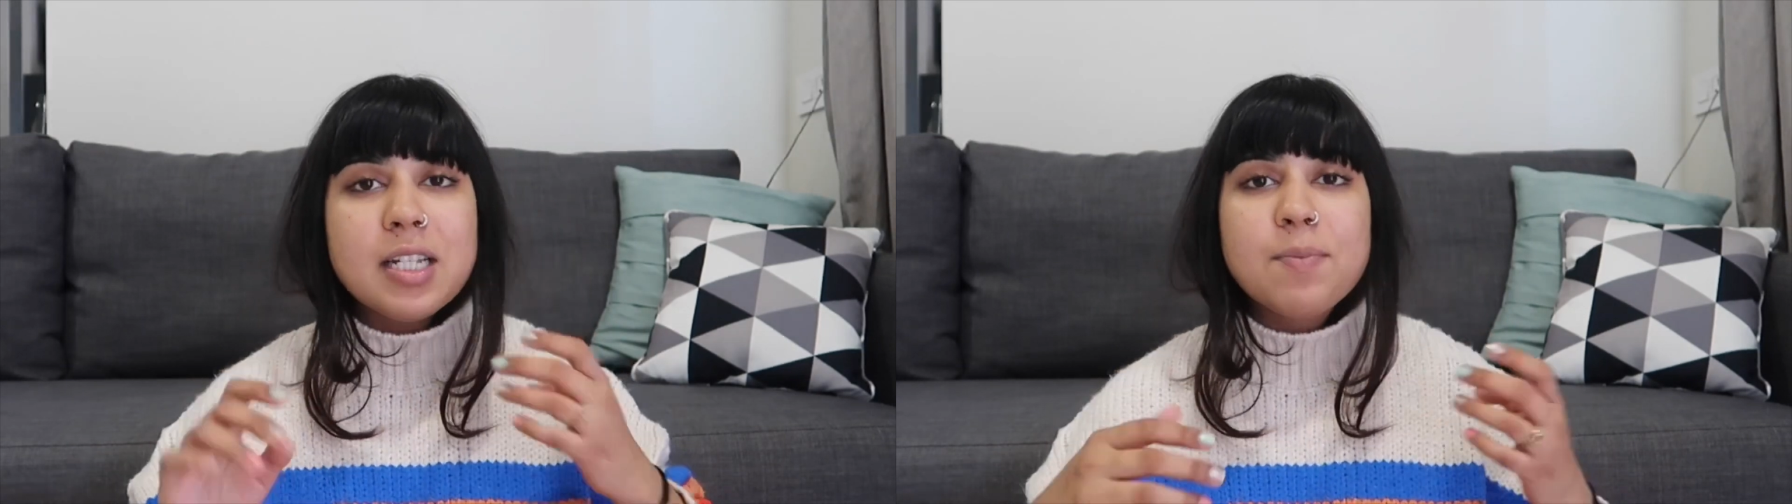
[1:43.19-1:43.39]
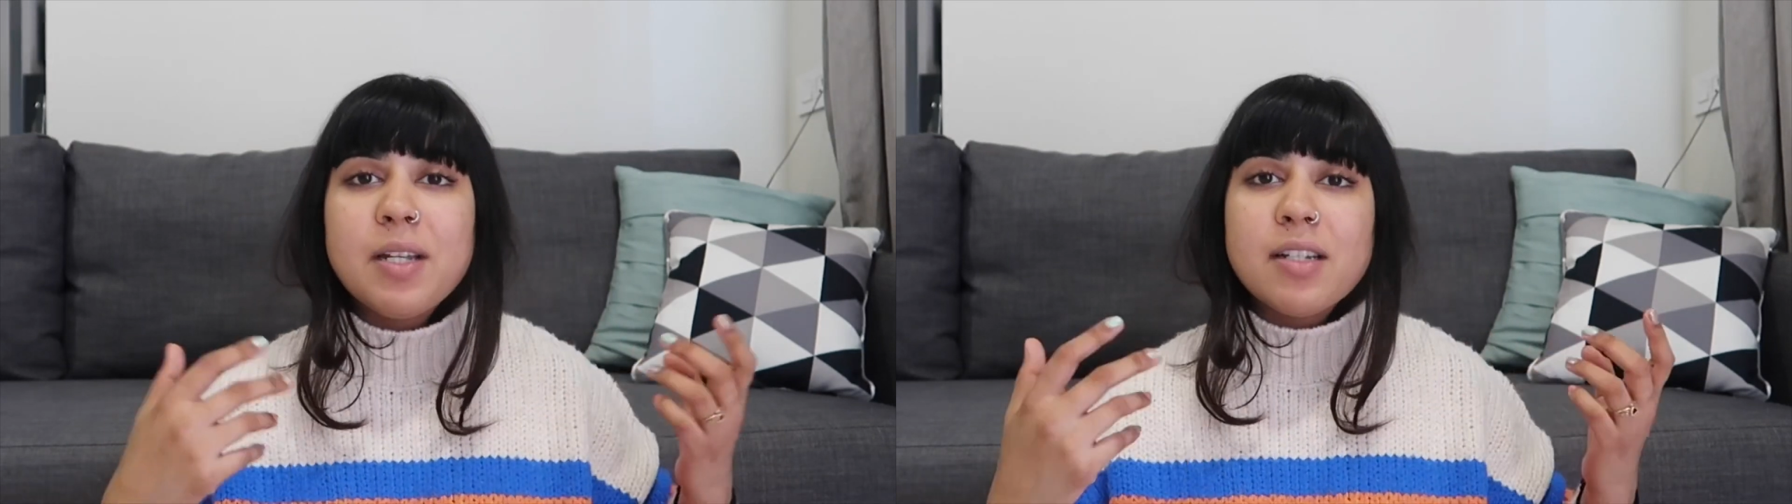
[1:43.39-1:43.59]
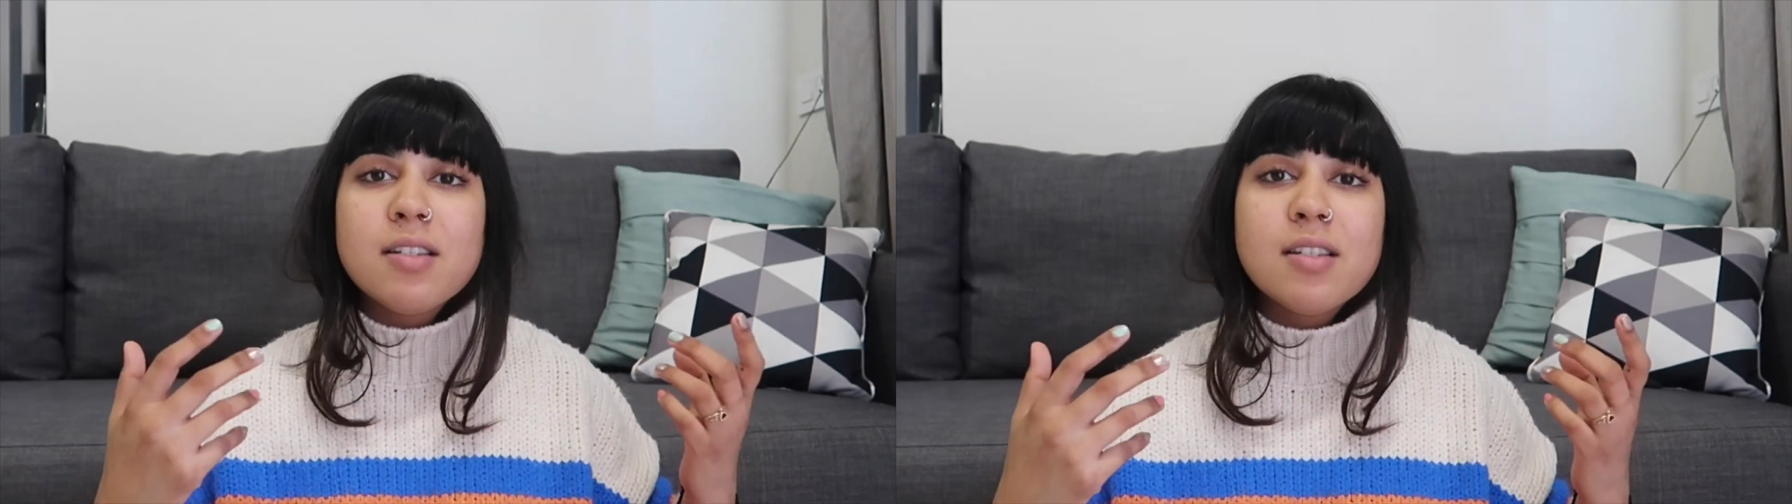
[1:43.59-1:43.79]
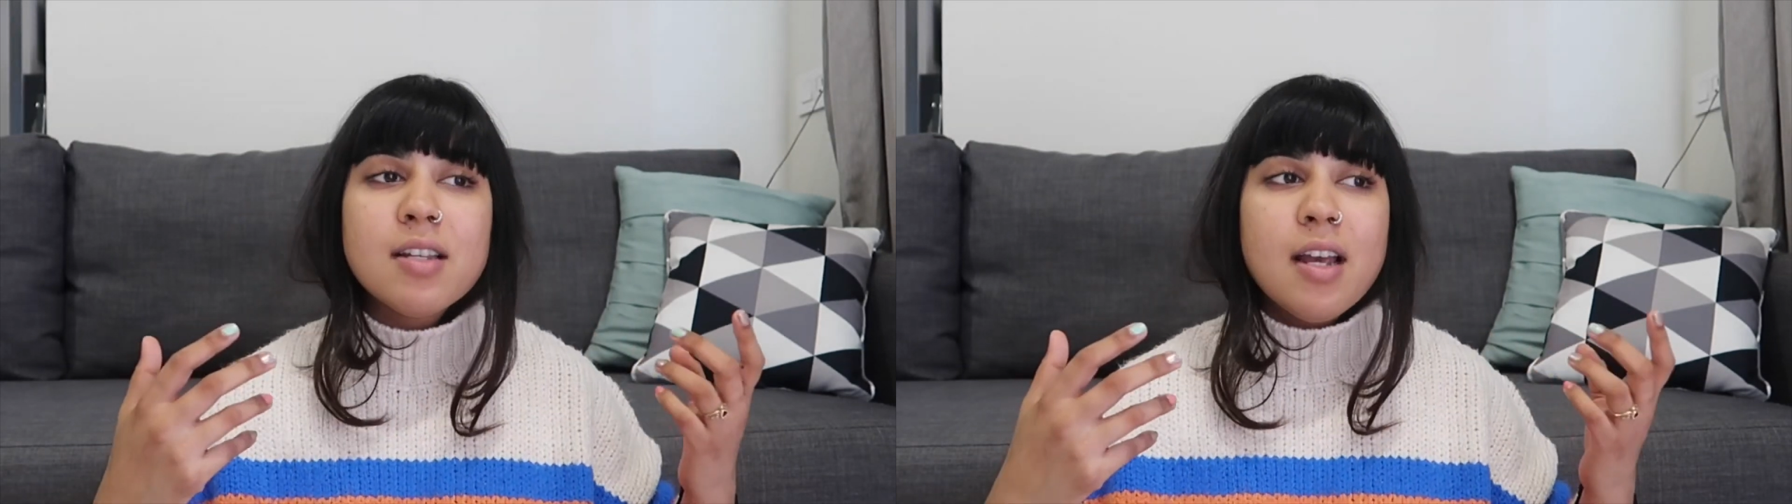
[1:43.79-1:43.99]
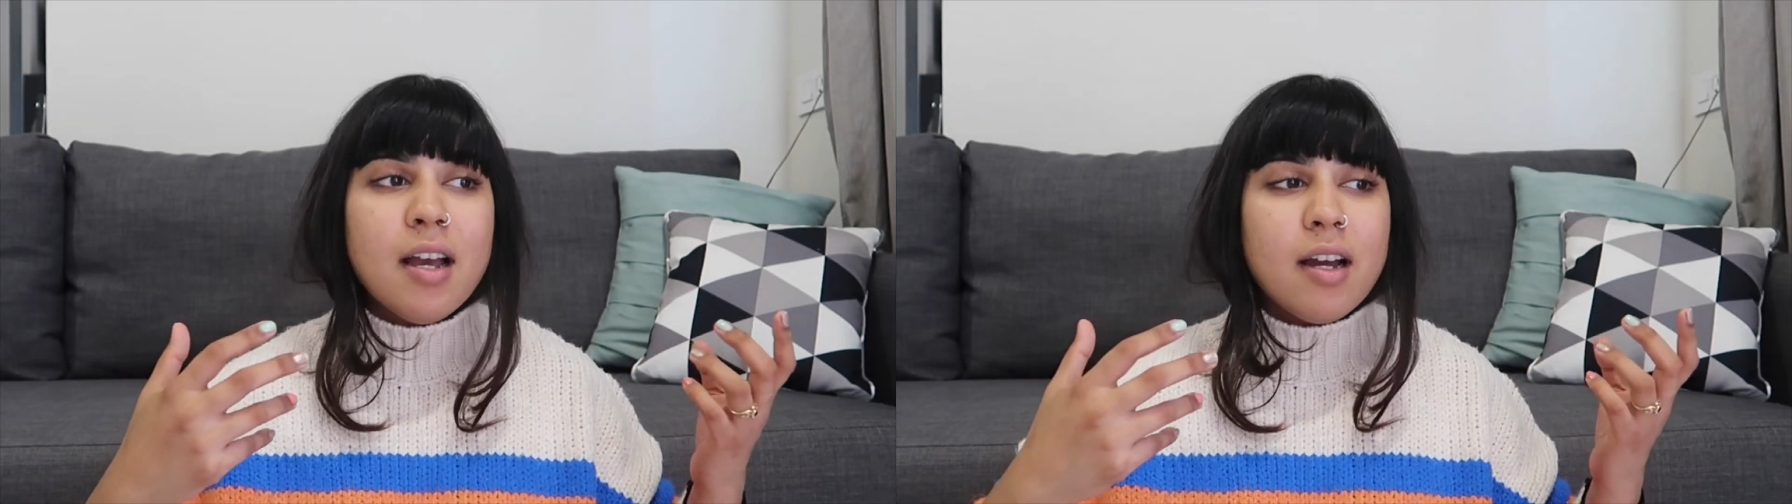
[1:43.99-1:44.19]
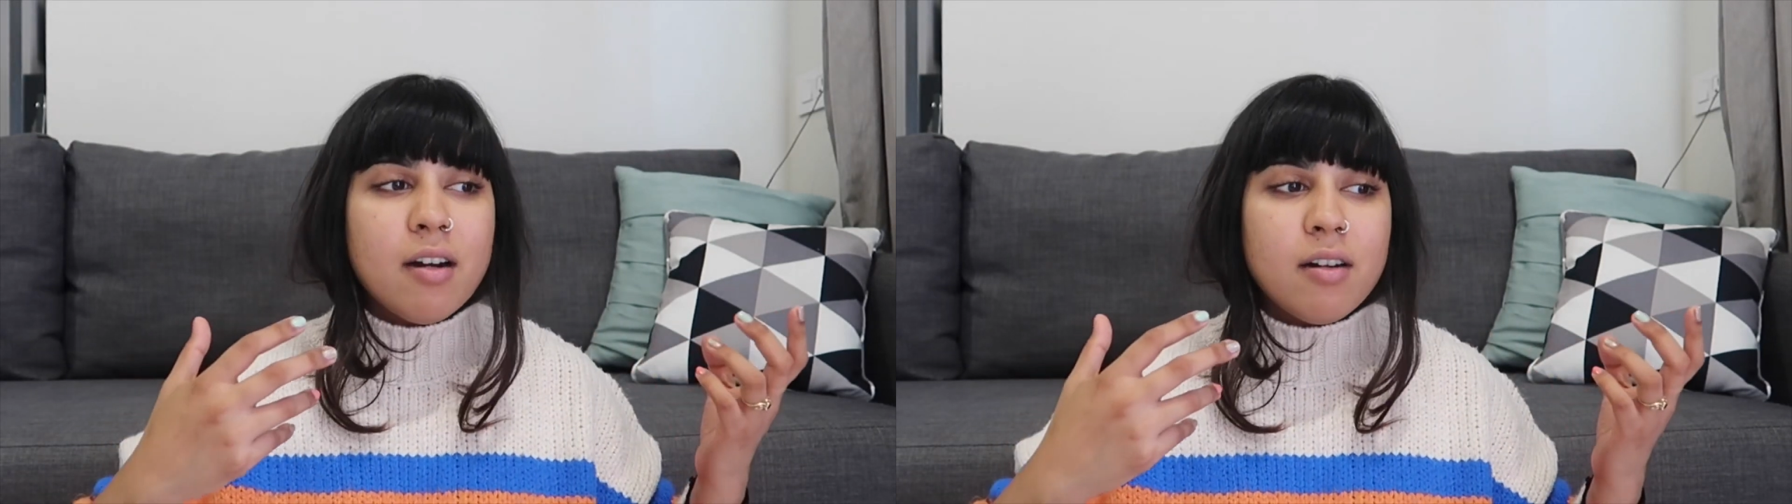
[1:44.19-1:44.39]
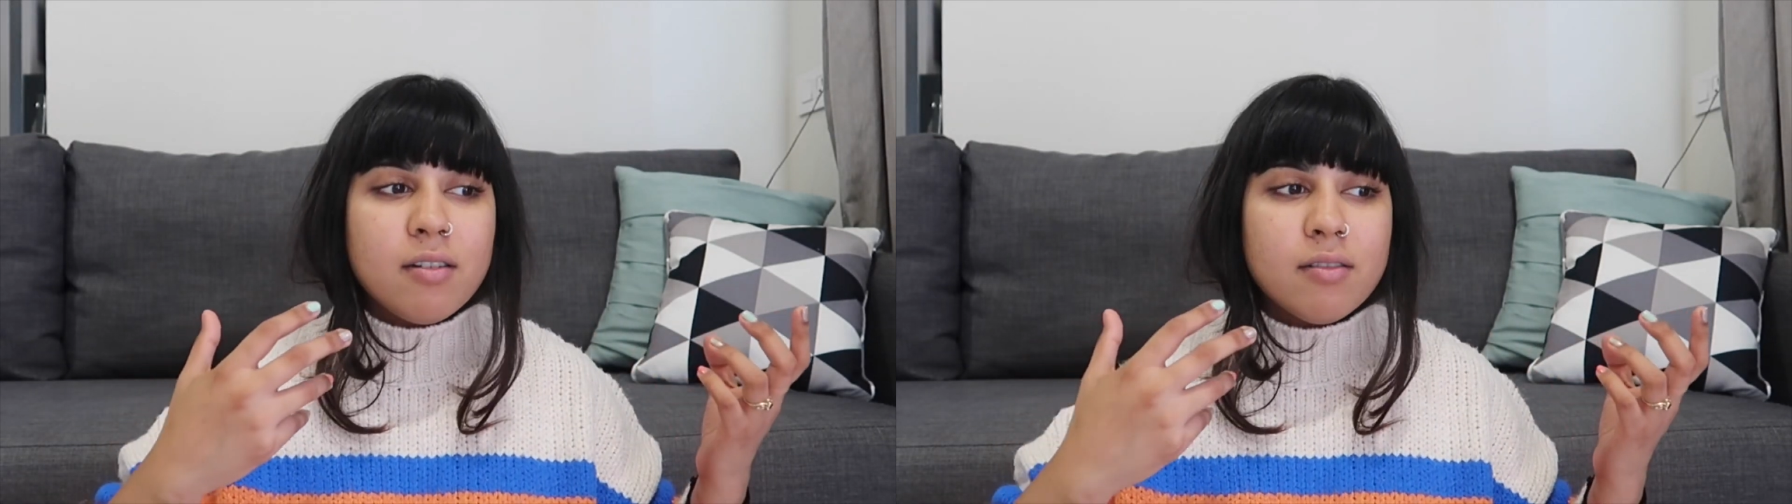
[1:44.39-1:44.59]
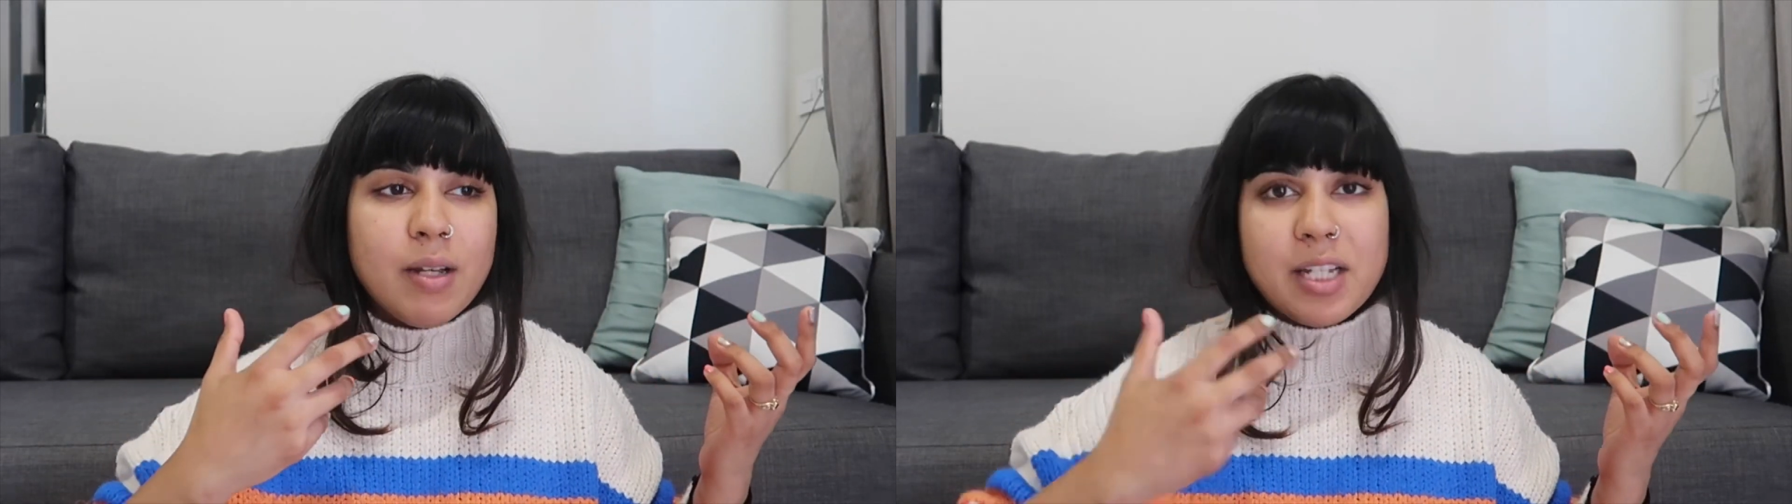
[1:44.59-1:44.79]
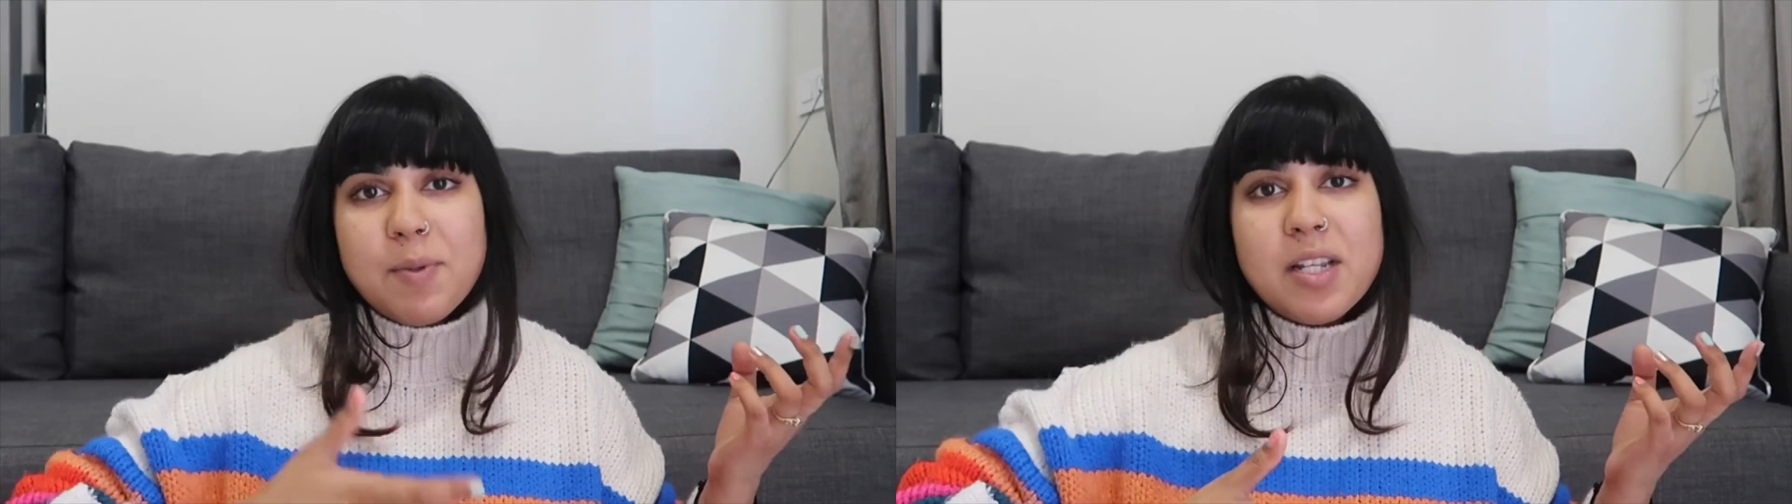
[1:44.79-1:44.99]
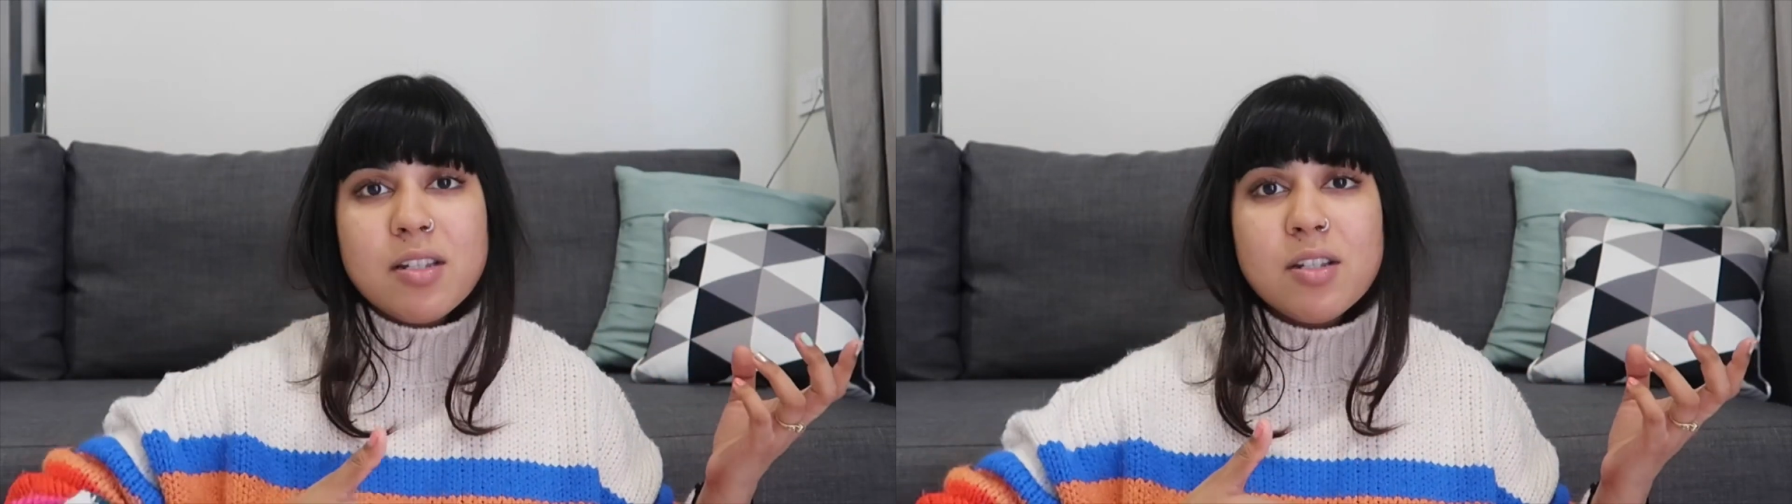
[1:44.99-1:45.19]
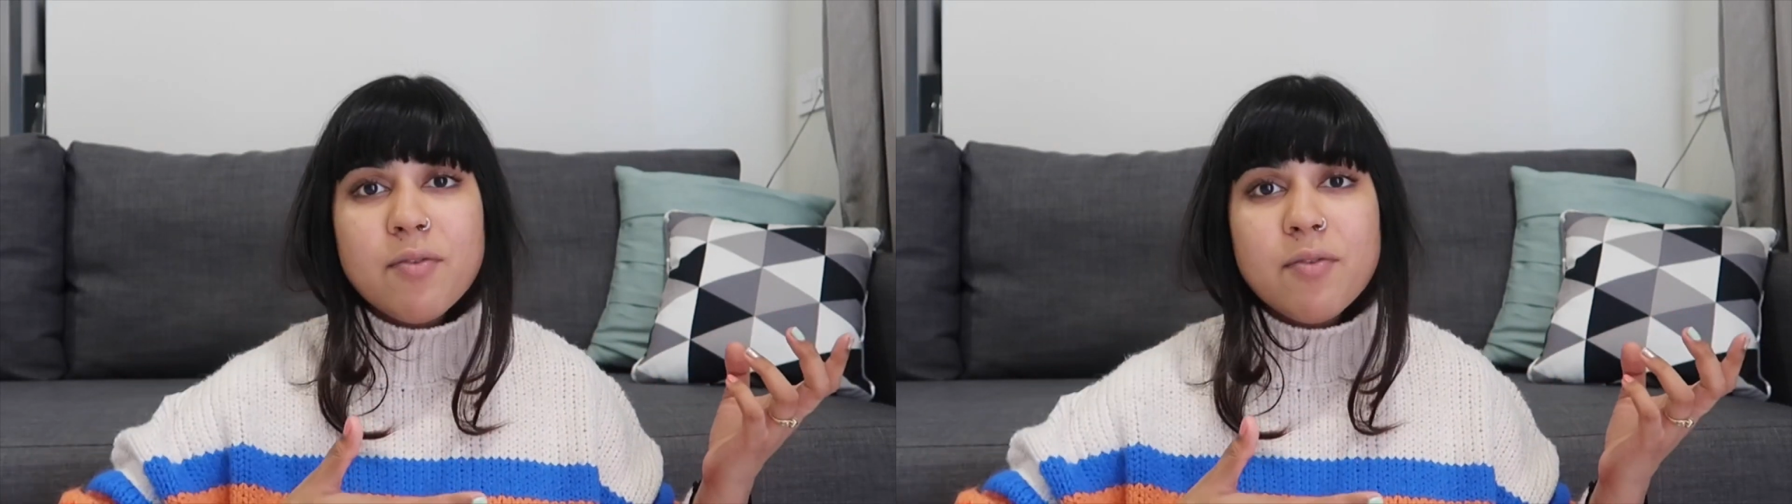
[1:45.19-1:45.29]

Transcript: experiences